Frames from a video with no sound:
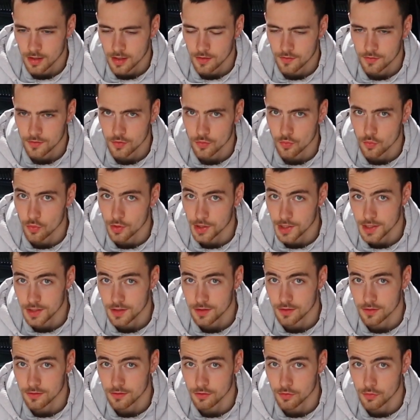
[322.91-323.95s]
have to
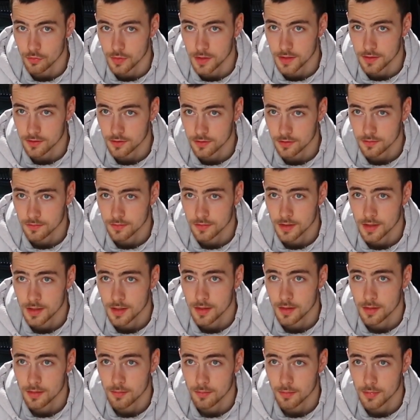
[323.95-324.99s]
wait until winter,
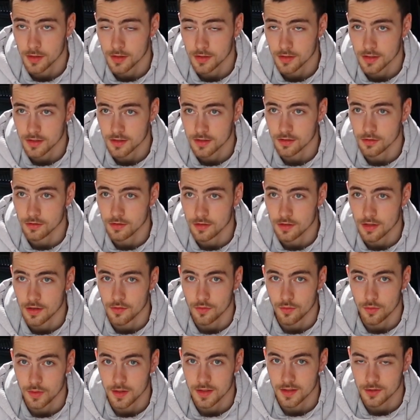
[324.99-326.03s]
because I still need to
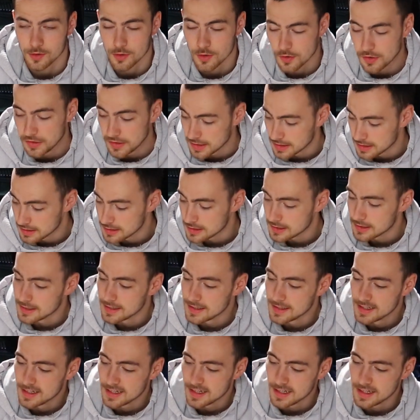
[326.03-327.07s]
have winter content,
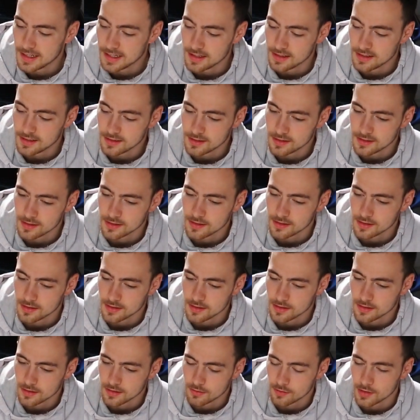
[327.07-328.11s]
and
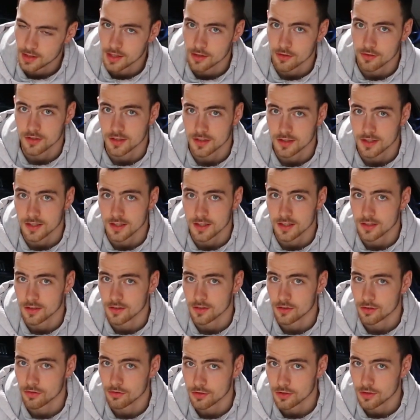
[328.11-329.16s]
right now is the season,
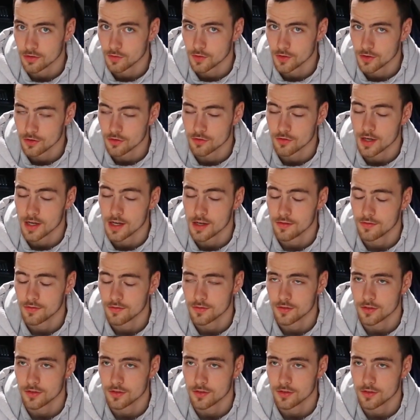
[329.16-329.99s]
so I just want to drive.